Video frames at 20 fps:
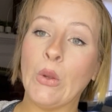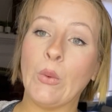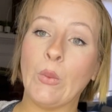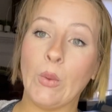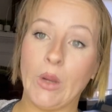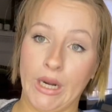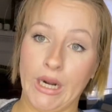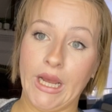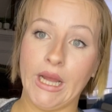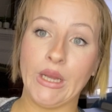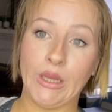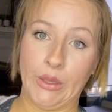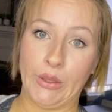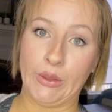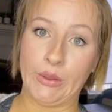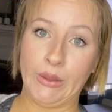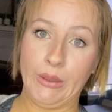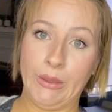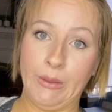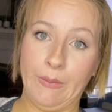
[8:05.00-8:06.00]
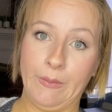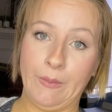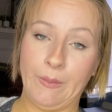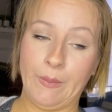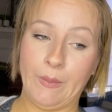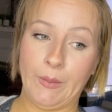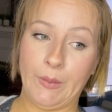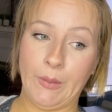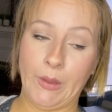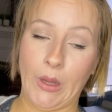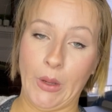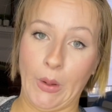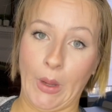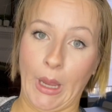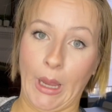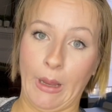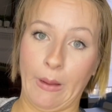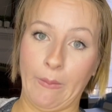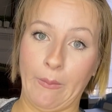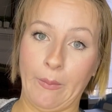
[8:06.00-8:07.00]
What I learned.
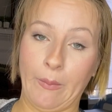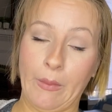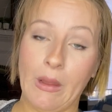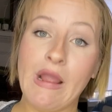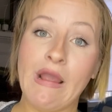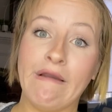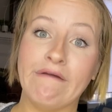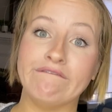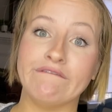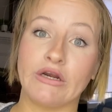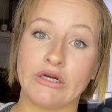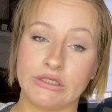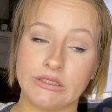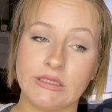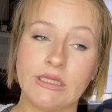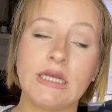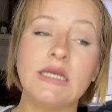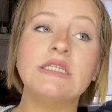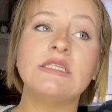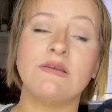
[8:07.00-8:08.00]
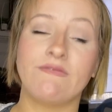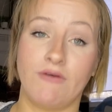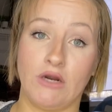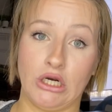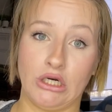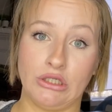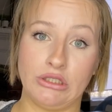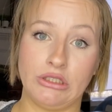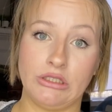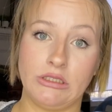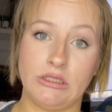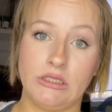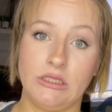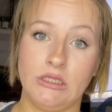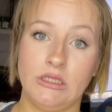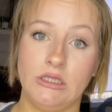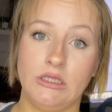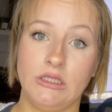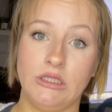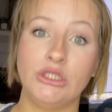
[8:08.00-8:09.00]
Okay, first things first,
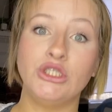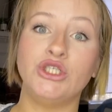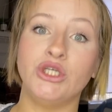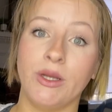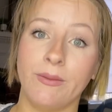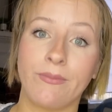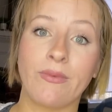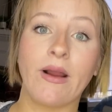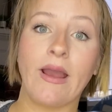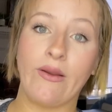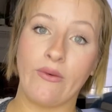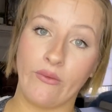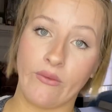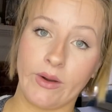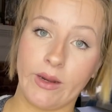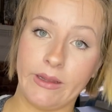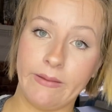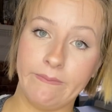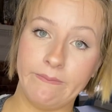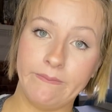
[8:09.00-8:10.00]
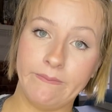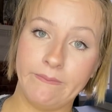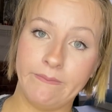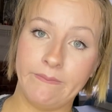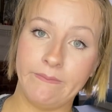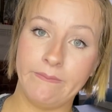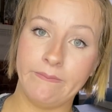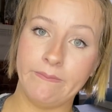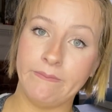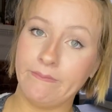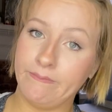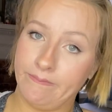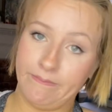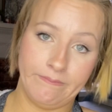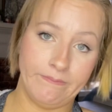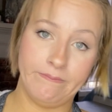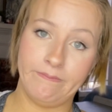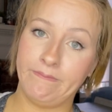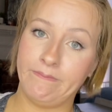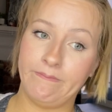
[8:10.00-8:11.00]
ship priority.
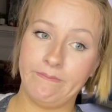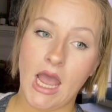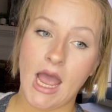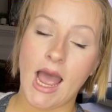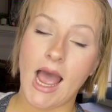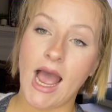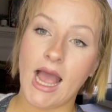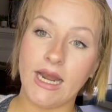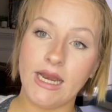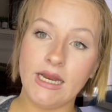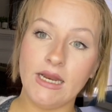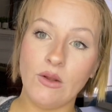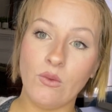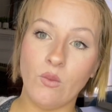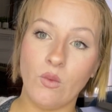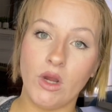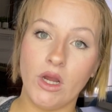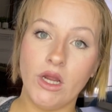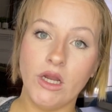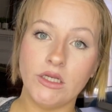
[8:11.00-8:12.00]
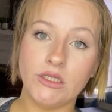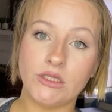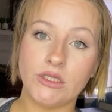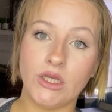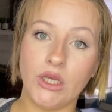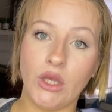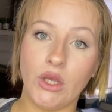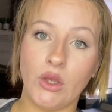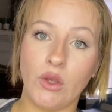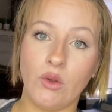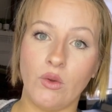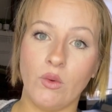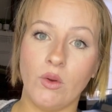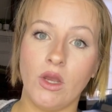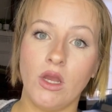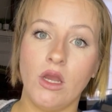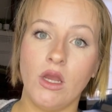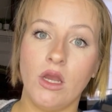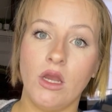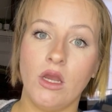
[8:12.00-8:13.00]
I didn't want
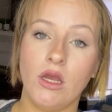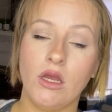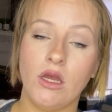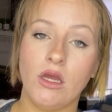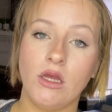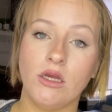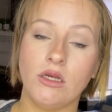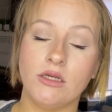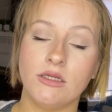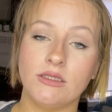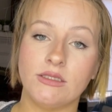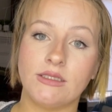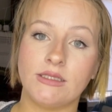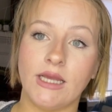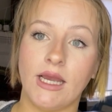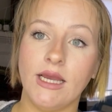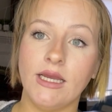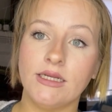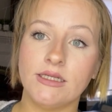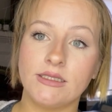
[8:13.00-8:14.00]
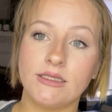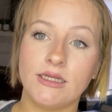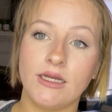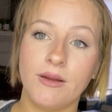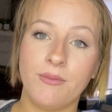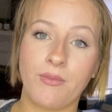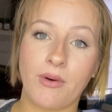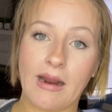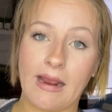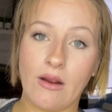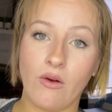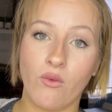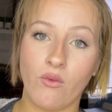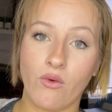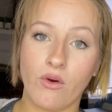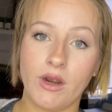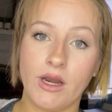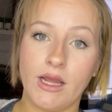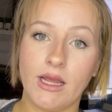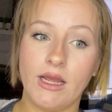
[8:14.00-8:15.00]
to set
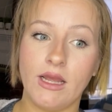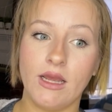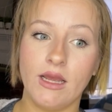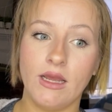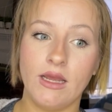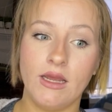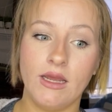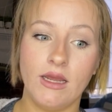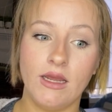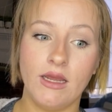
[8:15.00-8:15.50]
priority